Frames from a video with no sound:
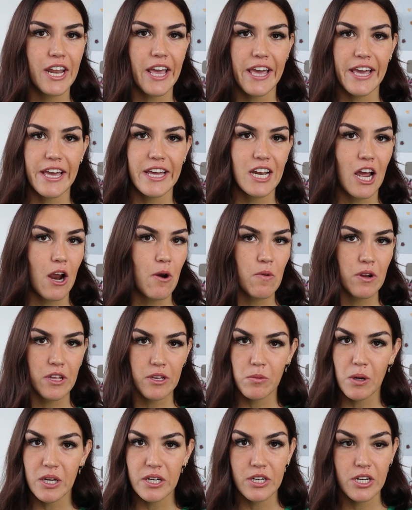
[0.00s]
and I
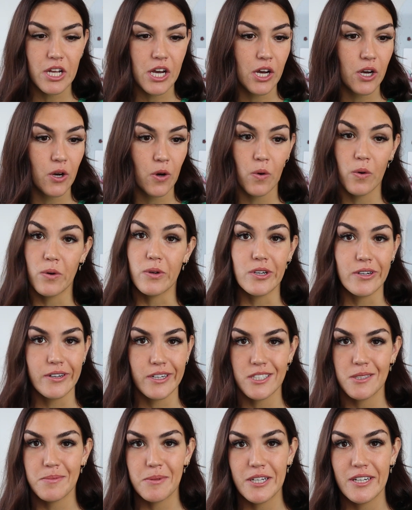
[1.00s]
really want to know your
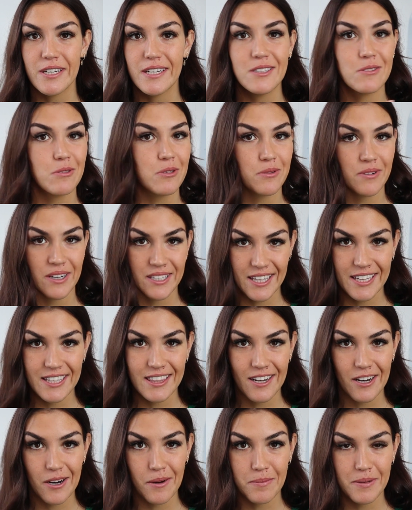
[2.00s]
experience with red light
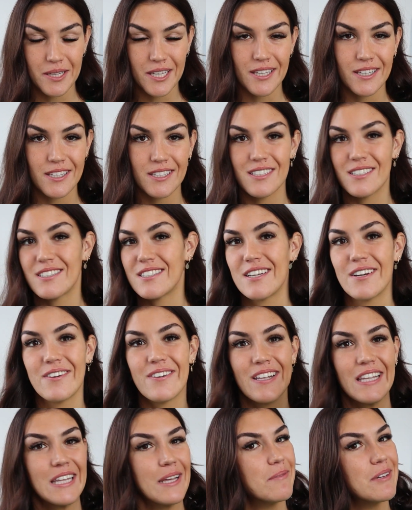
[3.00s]
therapy.
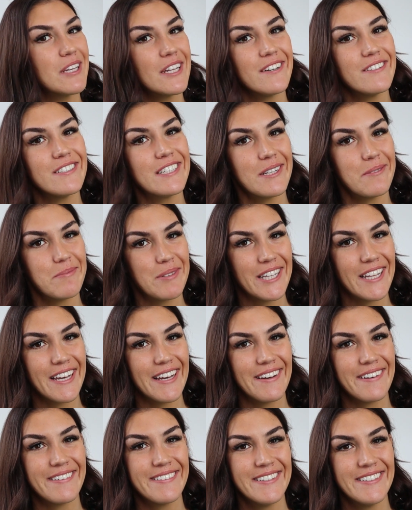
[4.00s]
So let me know down
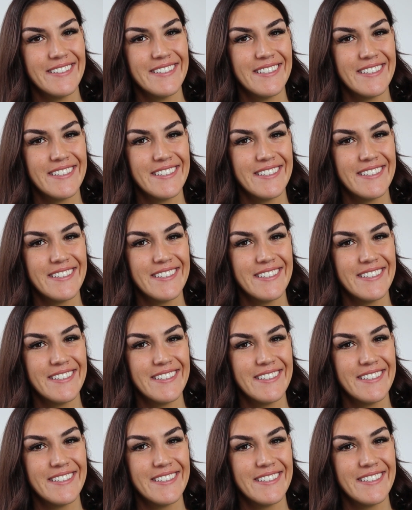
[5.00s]
below.